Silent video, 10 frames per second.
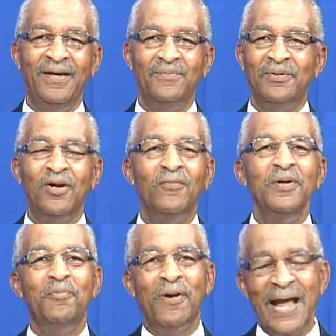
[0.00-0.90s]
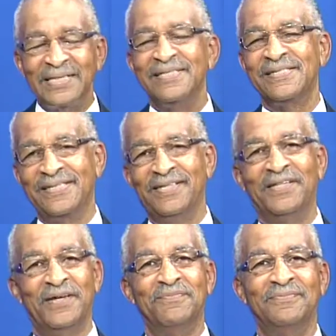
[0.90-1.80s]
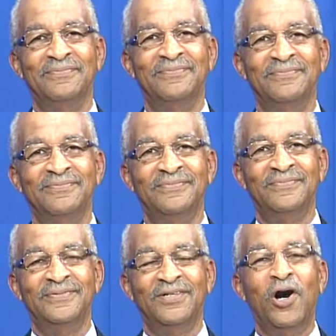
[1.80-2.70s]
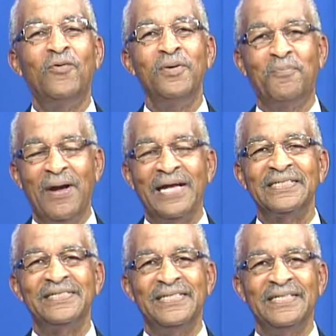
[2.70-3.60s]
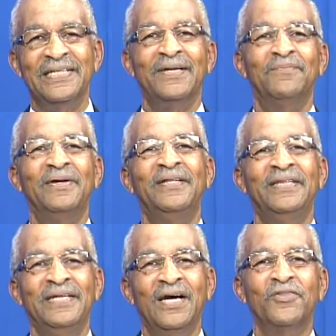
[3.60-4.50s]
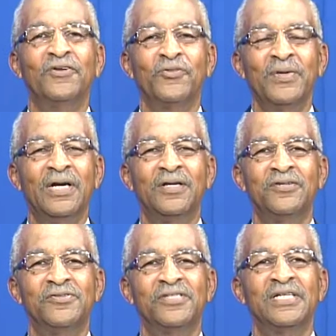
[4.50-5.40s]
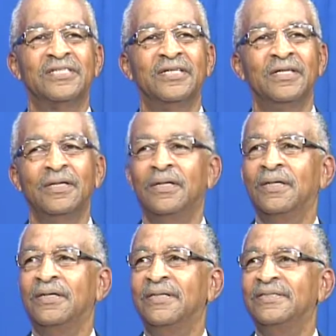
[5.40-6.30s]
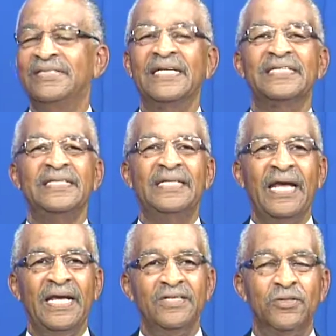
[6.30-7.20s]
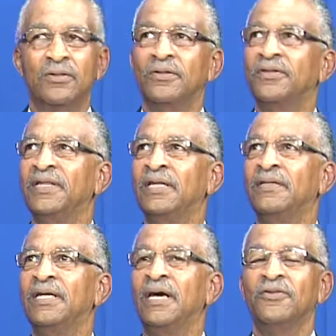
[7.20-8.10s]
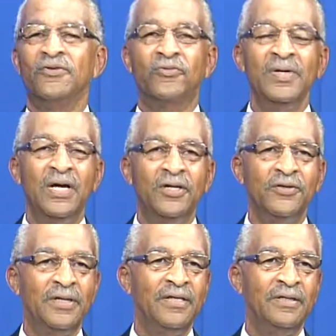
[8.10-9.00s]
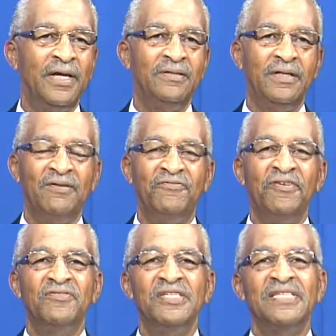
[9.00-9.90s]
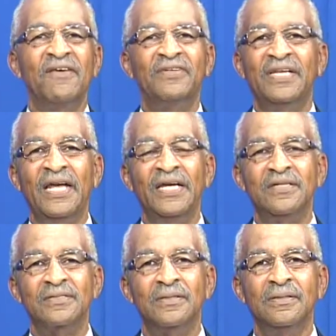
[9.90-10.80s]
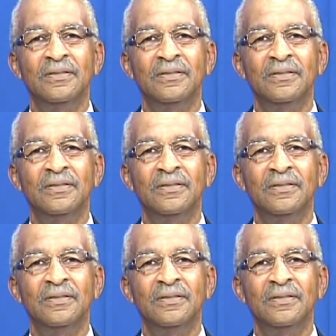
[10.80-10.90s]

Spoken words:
But are we practicing them? Are we practicing them the other 360 days or the other 357 days?